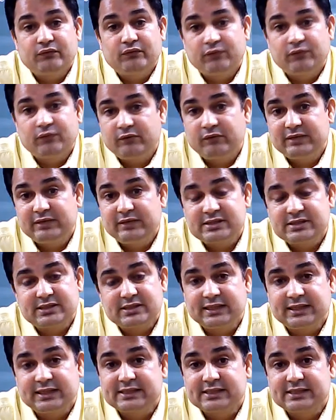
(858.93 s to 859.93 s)
Foe means
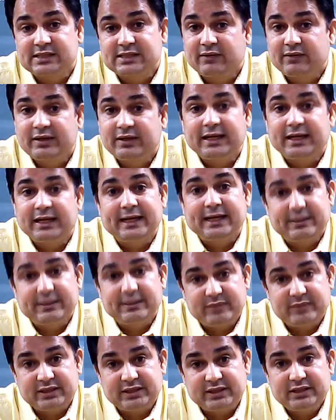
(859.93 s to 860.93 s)
it is our
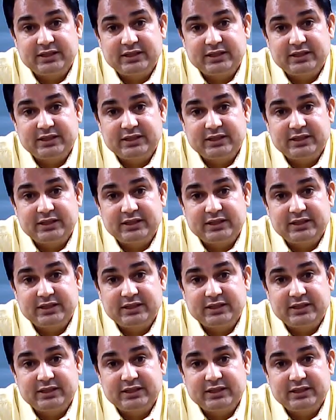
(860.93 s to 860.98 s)
enemy.